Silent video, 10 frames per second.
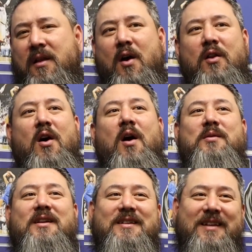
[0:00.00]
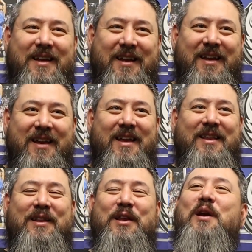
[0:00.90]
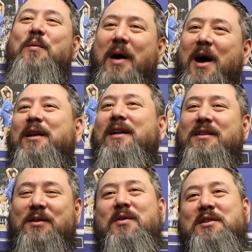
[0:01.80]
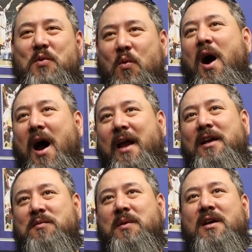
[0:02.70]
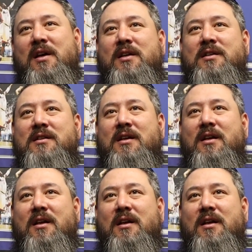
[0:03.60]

No, I'm just... The thing about it is, the reason why is because